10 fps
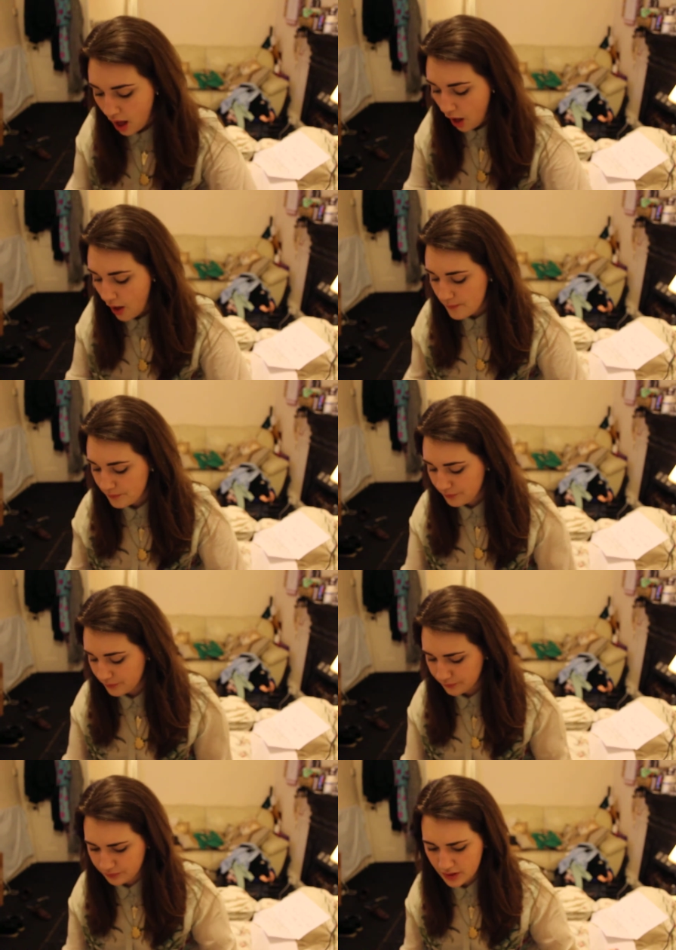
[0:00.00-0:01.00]
Um,
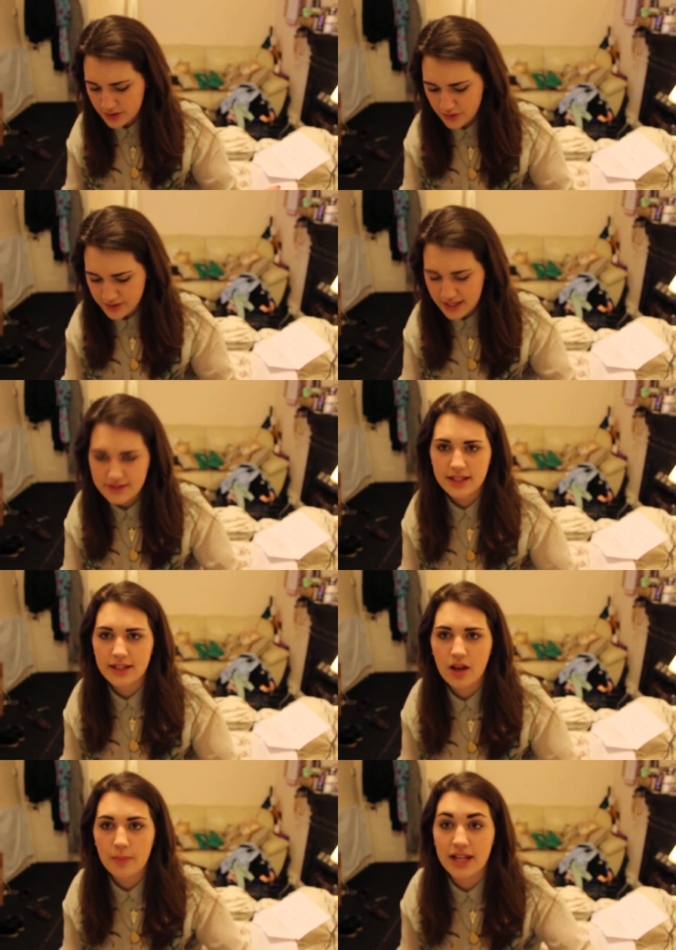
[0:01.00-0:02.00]
so obviously
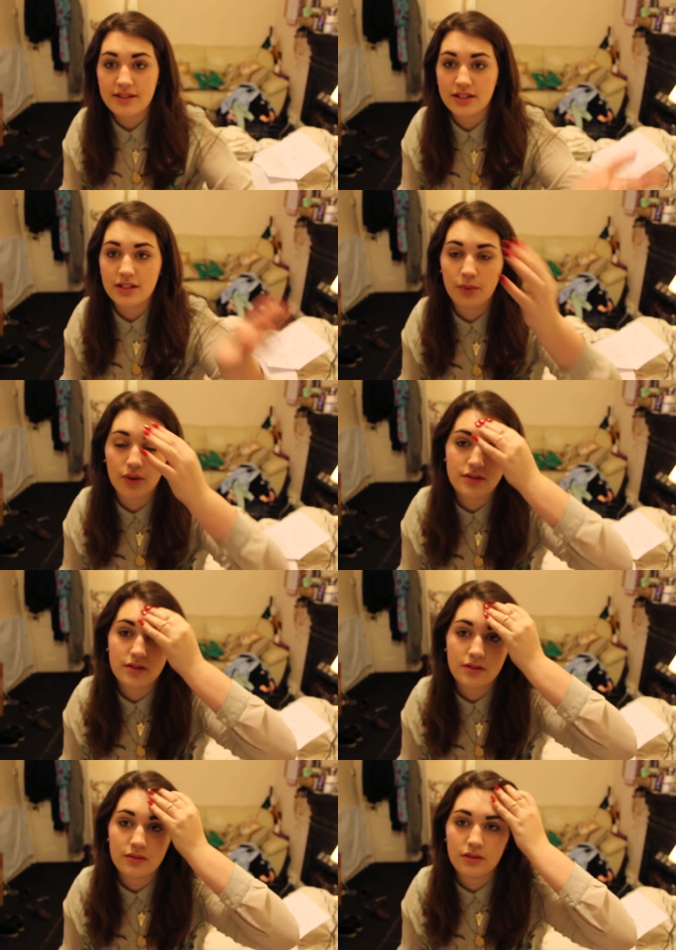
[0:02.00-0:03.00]
Izzy, I mean Izzy did most
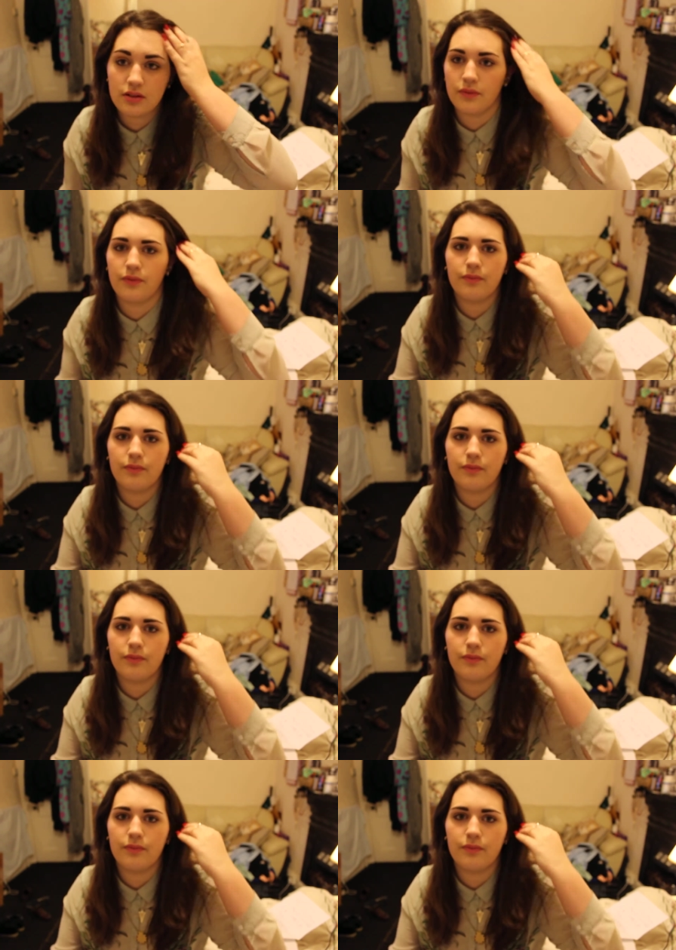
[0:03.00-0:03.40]
of the, the